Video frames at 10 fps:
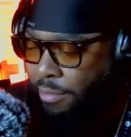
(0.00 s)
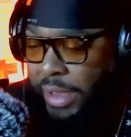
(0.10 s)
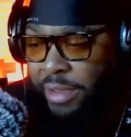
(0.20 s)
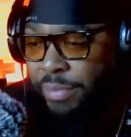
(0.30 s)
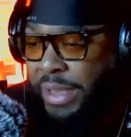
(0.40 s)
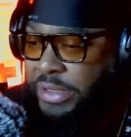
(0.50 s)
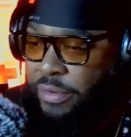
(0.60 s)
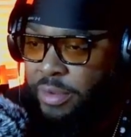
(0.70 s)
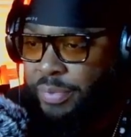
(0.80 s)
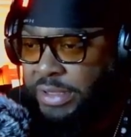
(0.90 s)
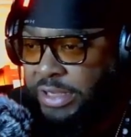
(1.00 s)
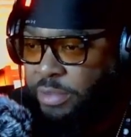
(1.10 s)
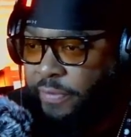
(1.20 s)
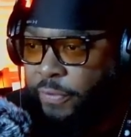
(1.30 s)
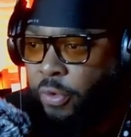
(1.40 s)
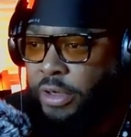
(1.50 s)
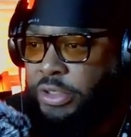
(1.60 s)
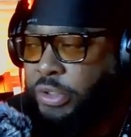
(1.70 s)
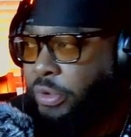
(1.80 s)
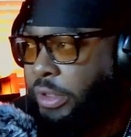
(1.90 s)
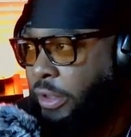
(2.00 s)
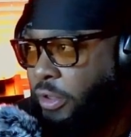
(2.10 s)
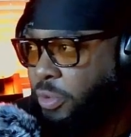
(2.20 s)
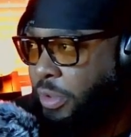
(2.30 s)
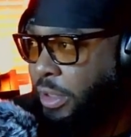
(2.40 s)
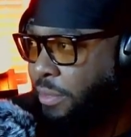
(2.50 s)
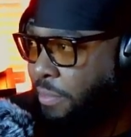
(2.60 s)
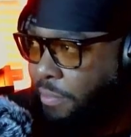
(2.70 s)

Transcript: made beats on MPCs before in studios, but